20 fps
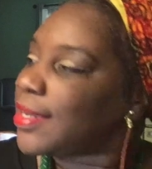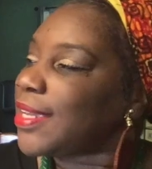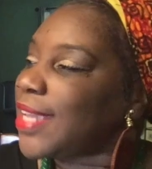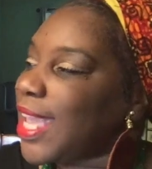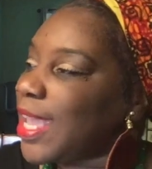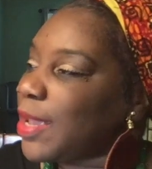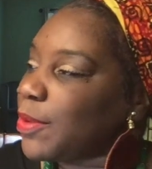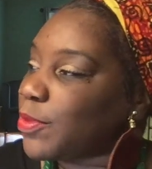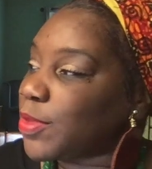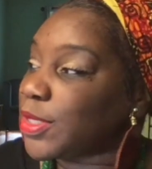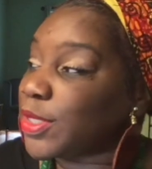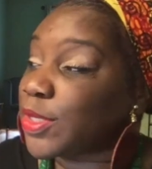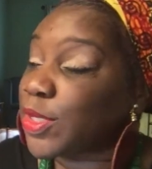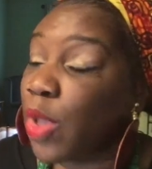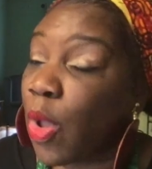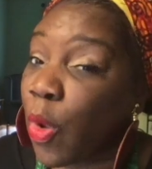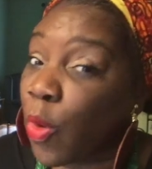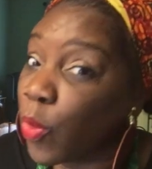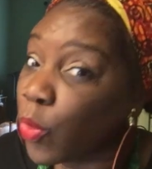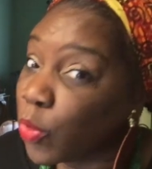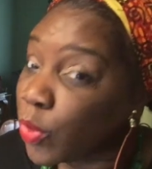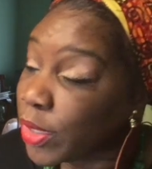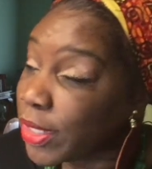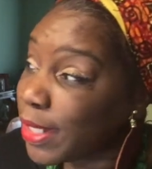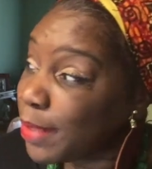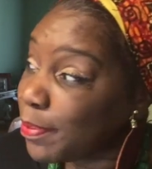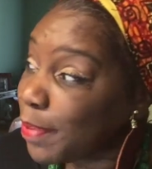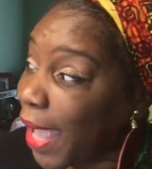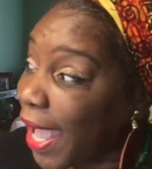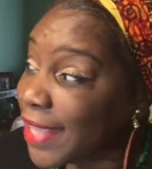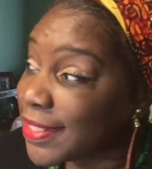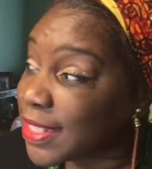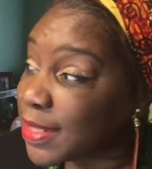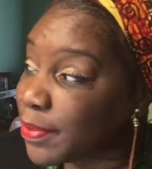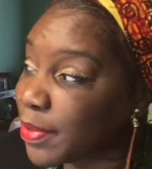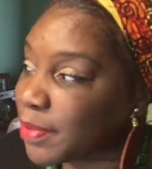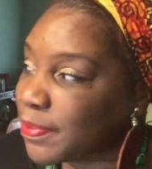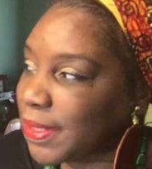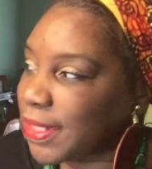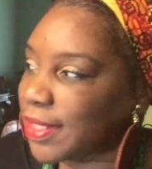It was only
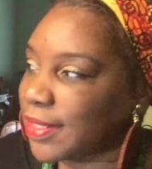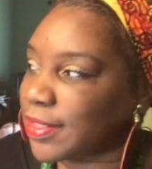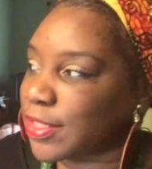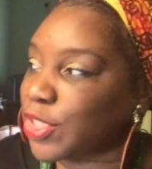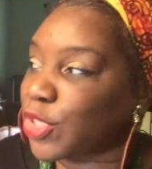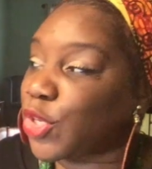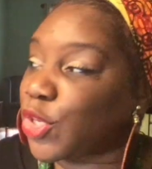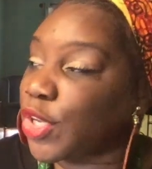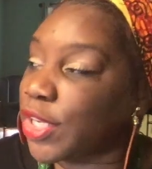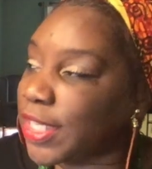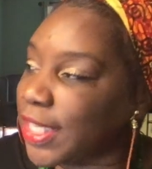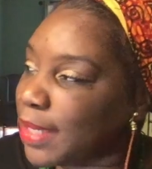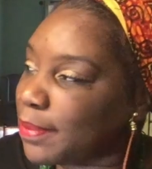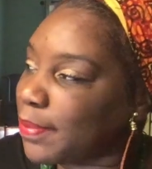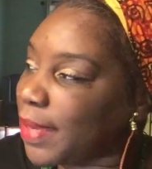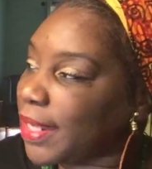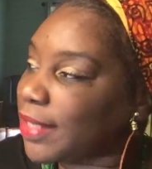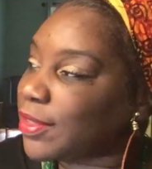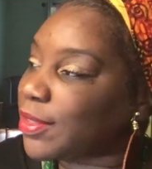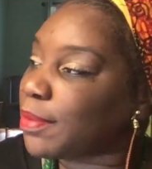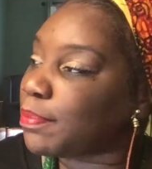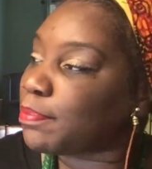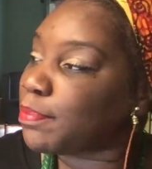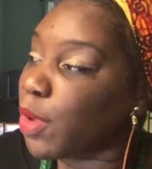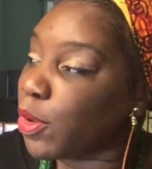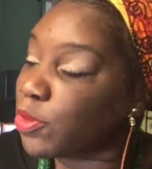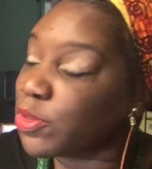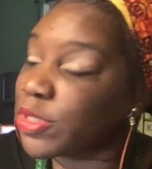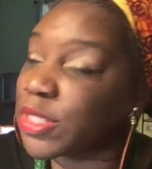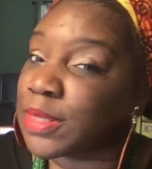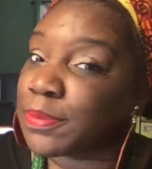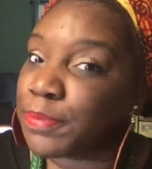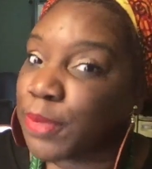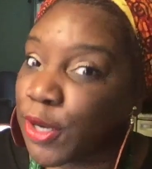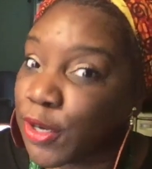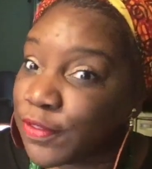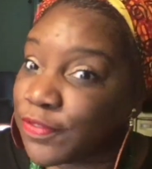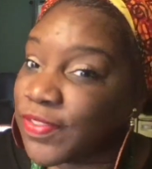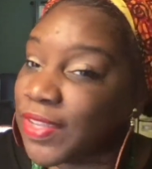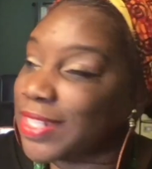possible because Cookie made the most
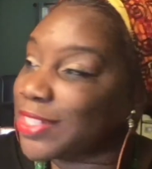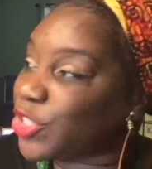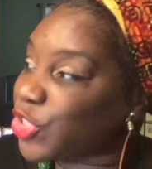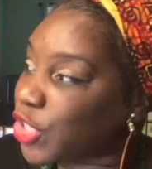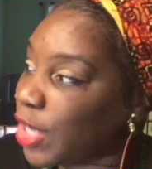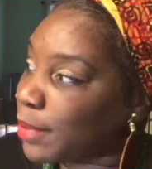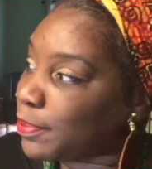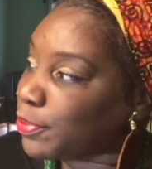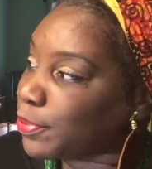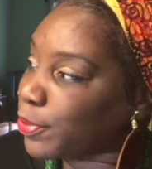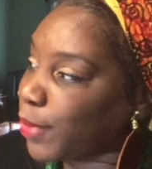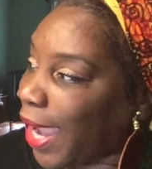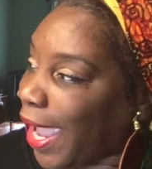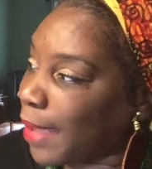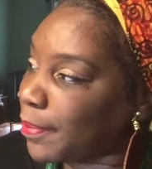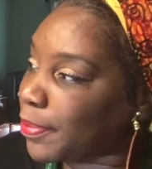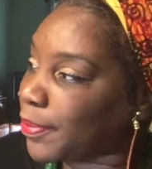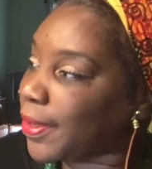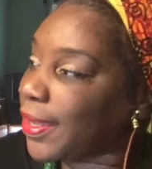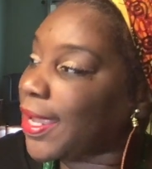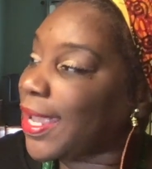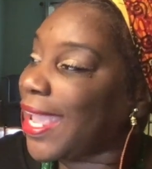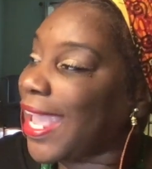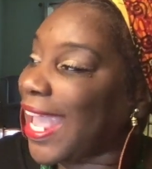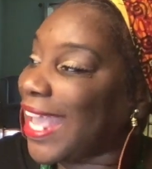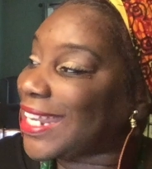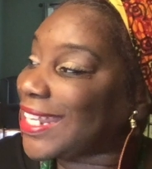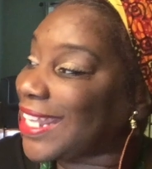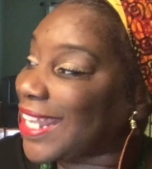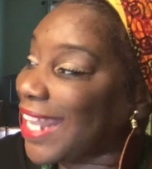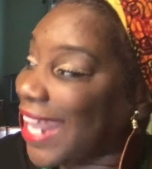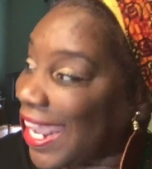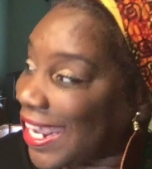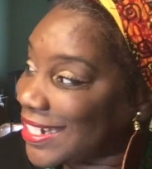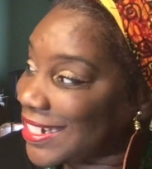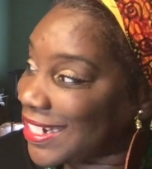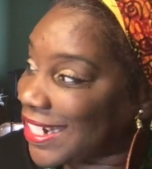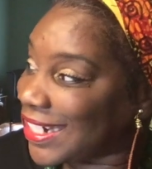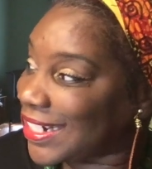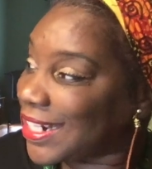perfect jump wrap and
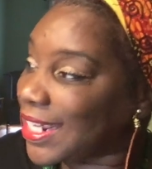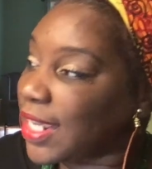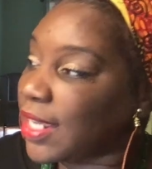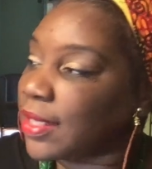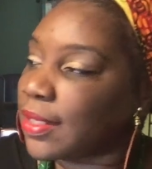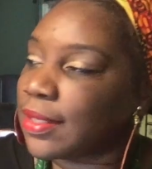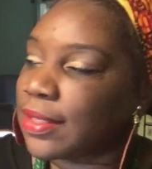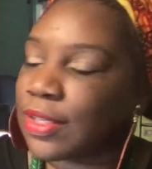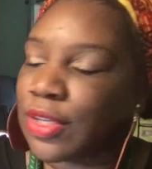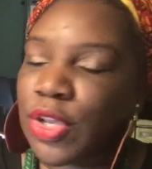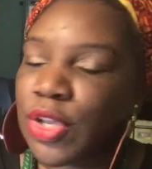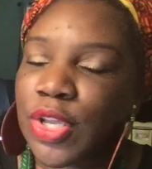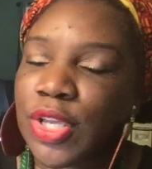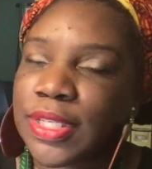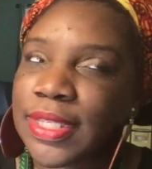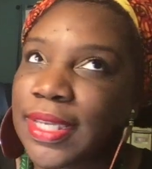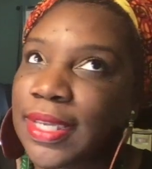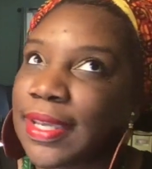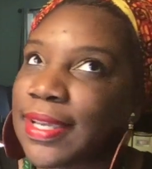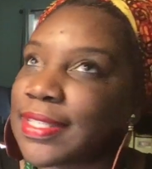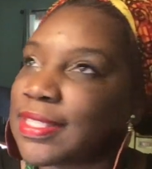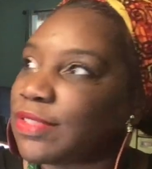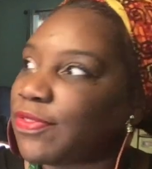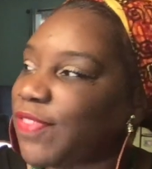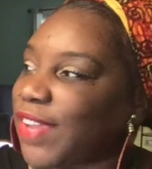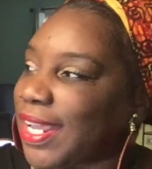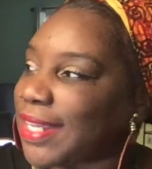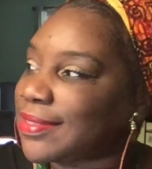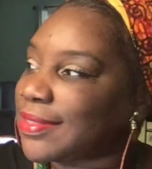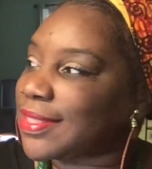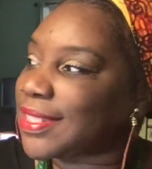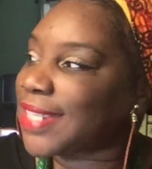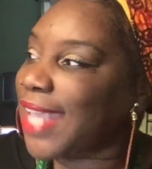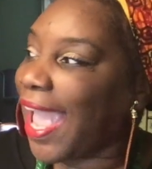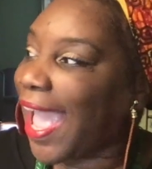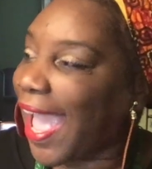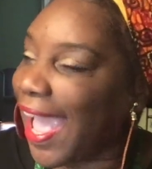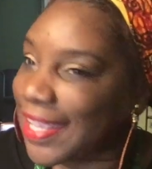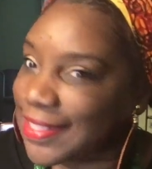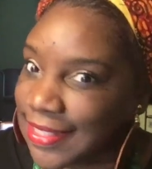landing. Cookie is
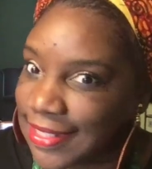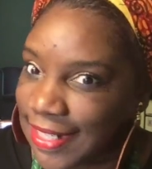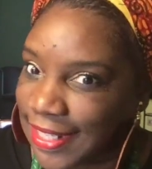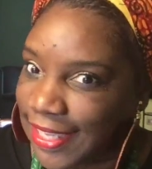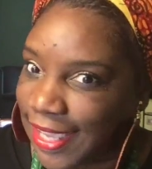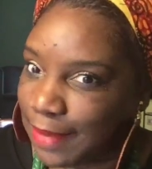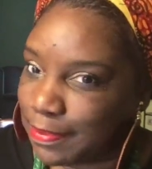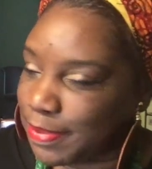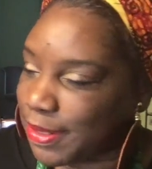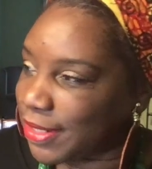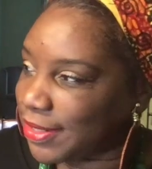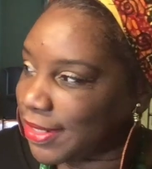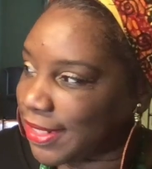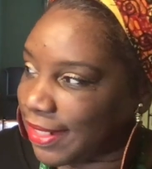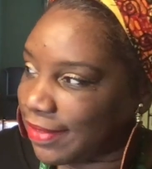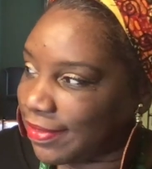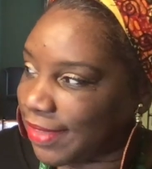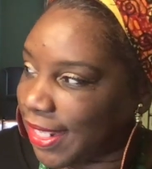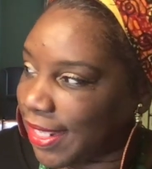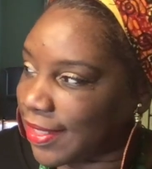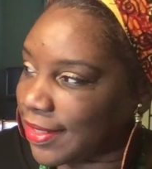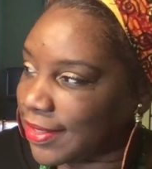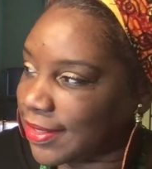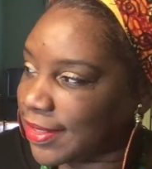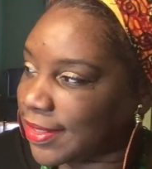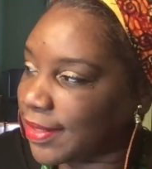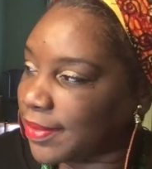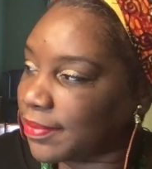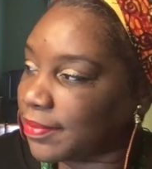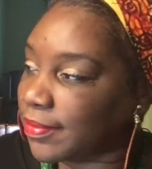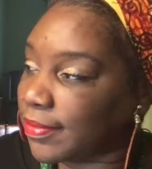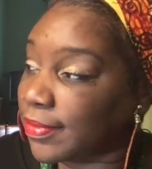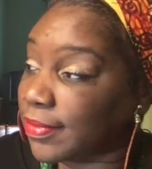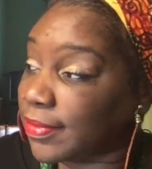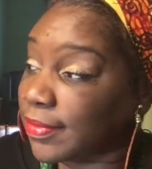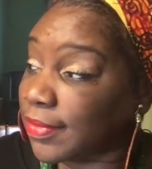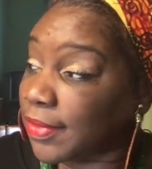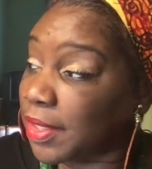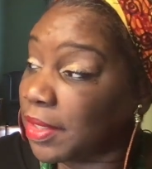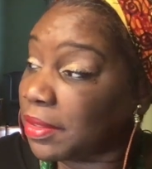fantastic at building things.
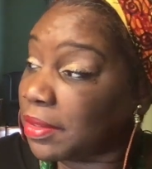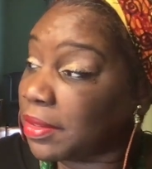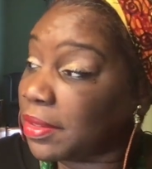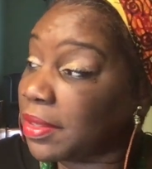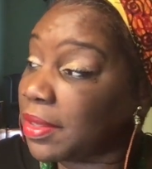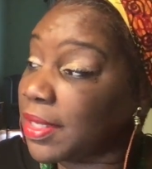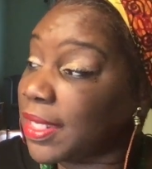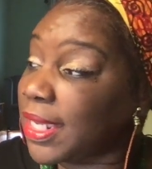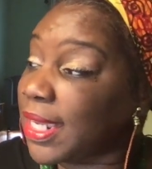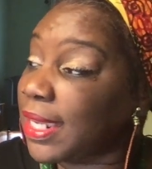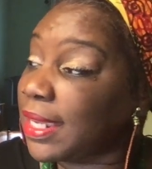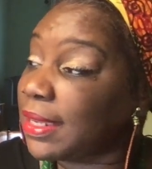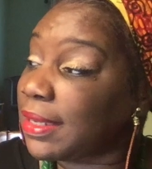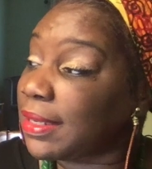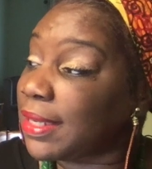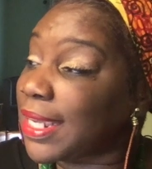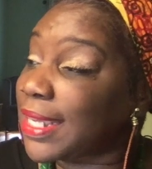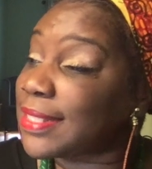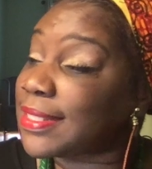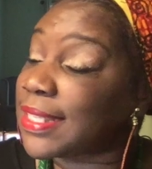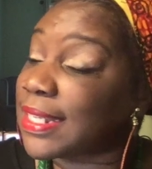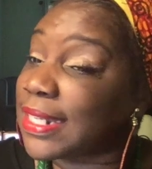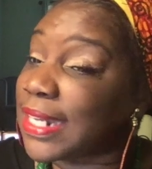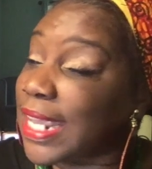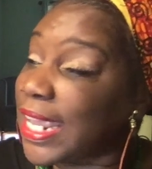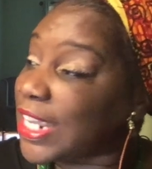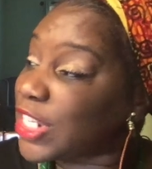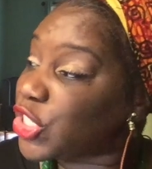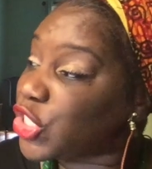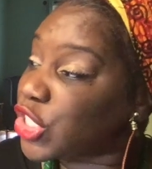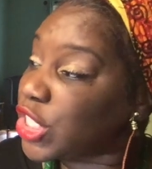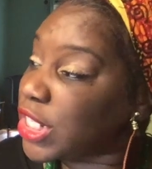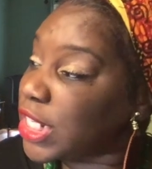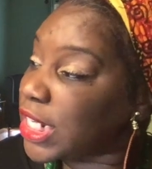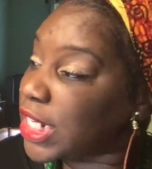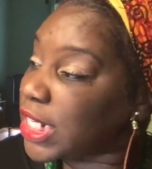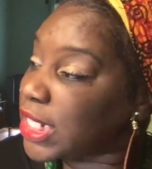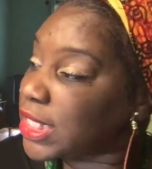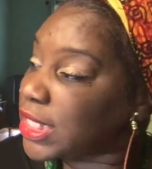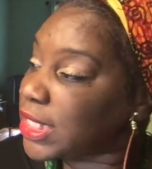Cookie is an
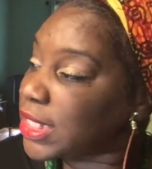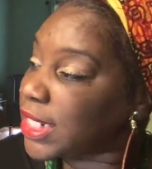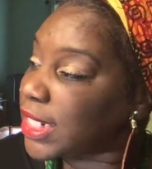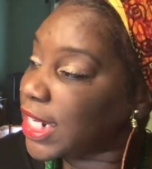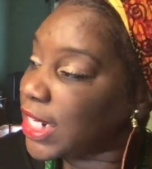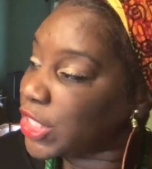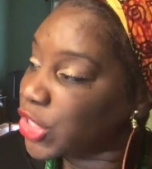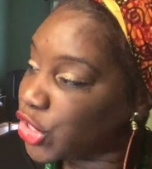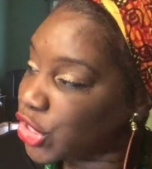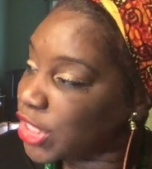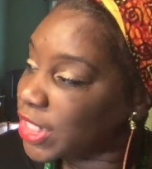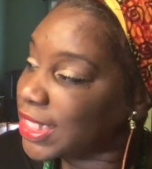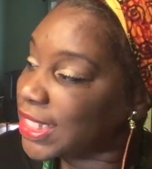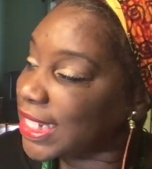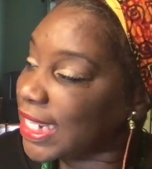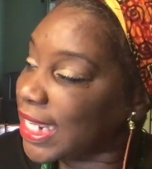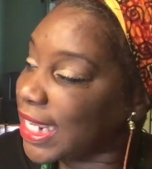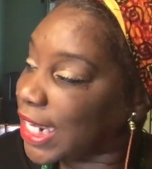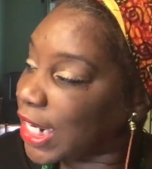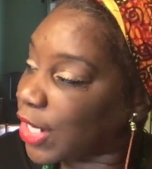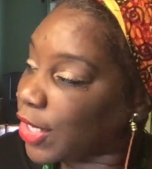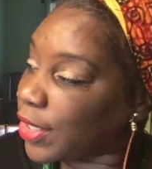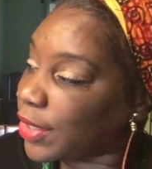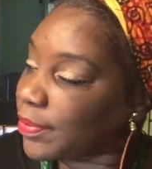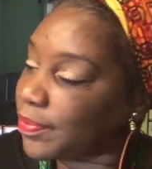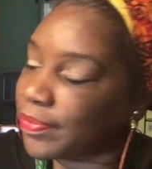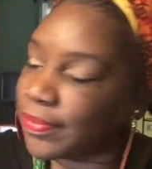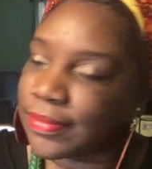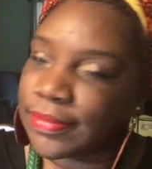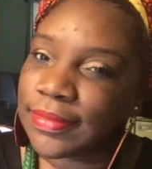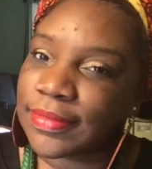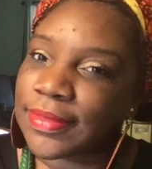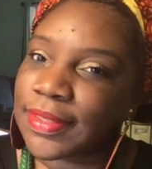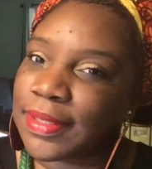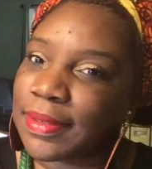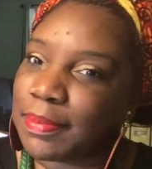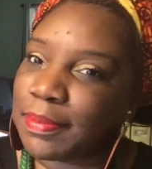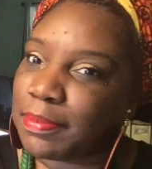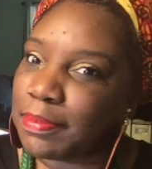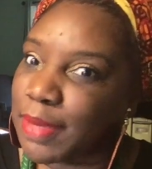engine's ear.
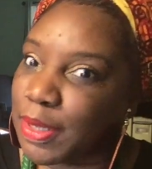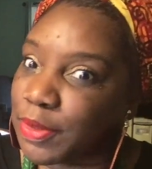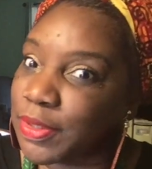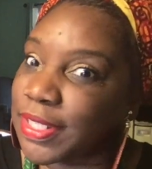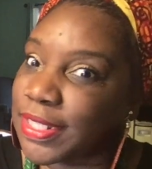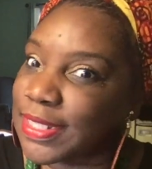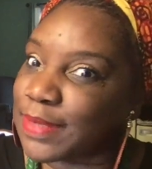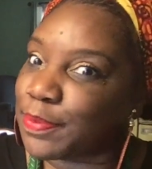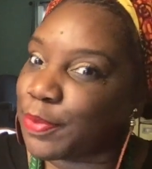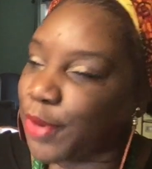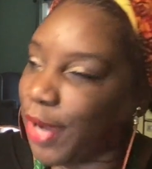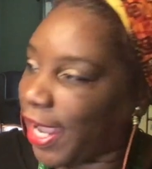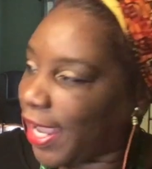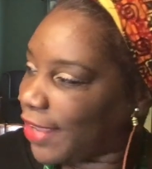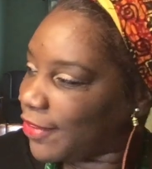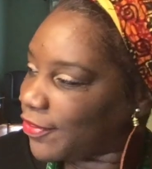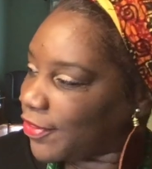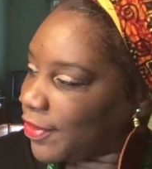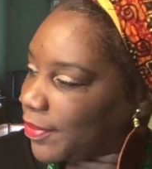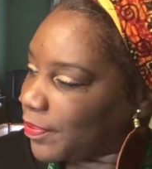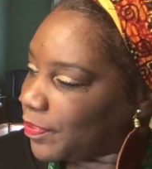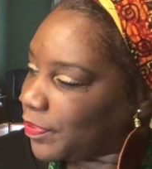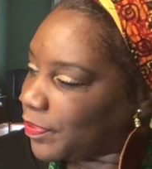Milk is brave.